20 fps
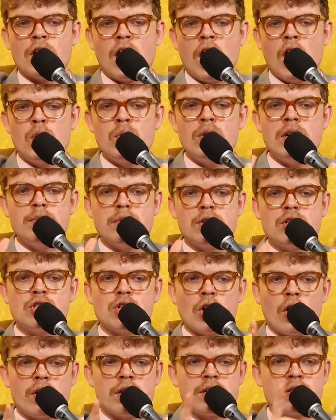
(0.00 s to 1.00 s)
the only
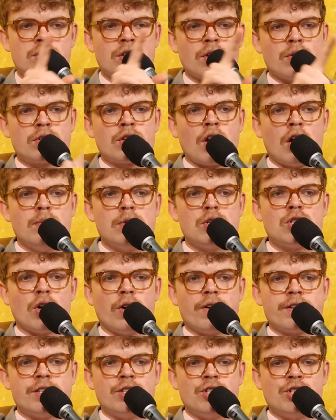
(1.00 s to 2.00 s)

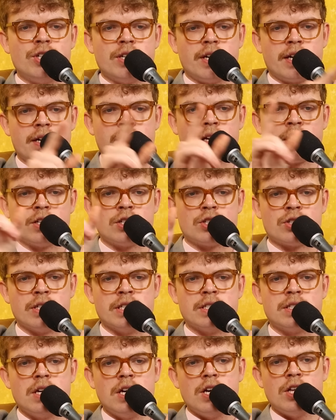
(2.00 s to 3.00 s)
majority Shiite countries.